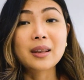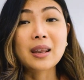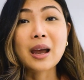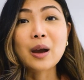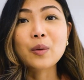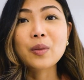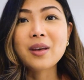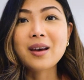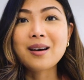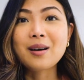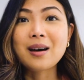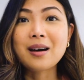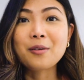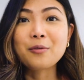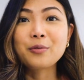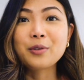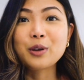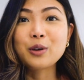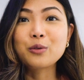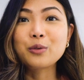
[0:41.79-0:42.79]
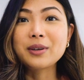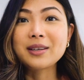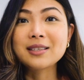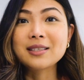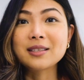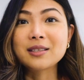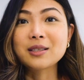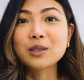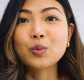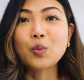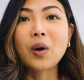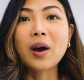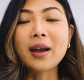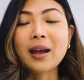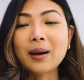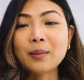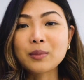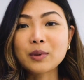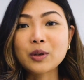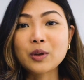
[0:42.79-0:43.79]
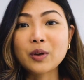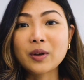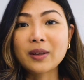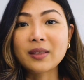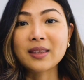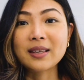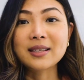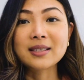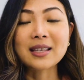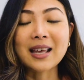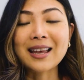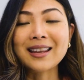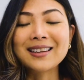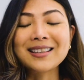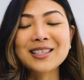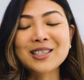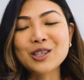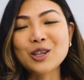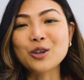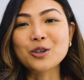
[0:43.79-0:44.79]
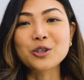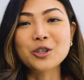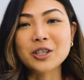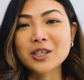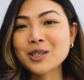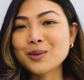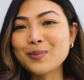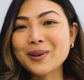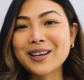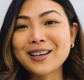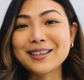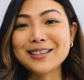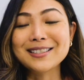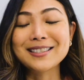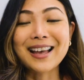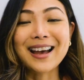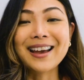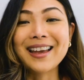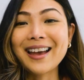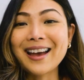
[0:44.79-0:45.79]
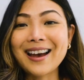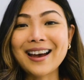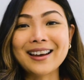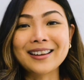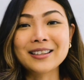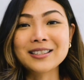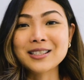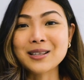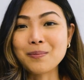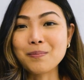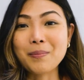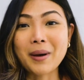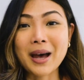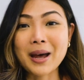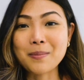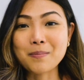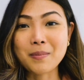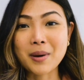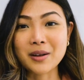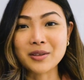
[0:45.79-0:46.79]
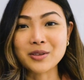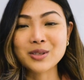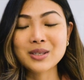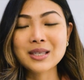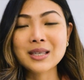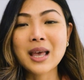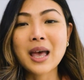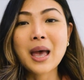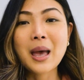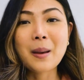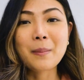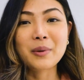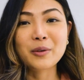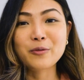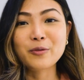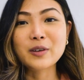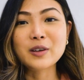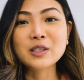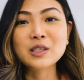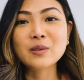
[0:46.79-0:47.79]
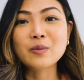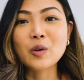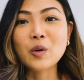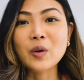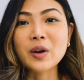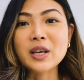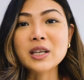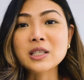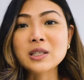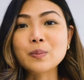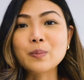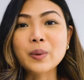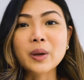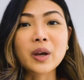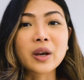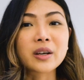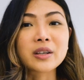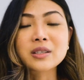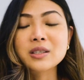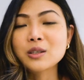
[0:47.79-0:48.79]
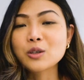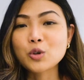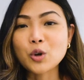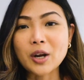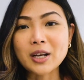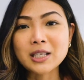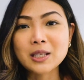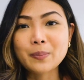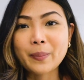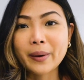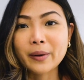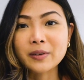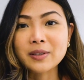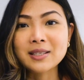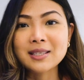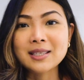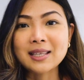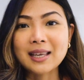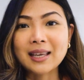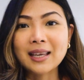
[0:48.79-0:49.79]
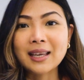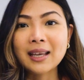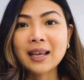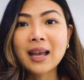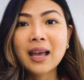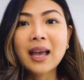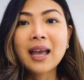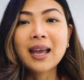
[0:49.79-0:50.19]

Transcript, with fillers: Now, there are a few reasons why I'm doing this, and it's not just because I had some bad months, but first of all, it's because transparency.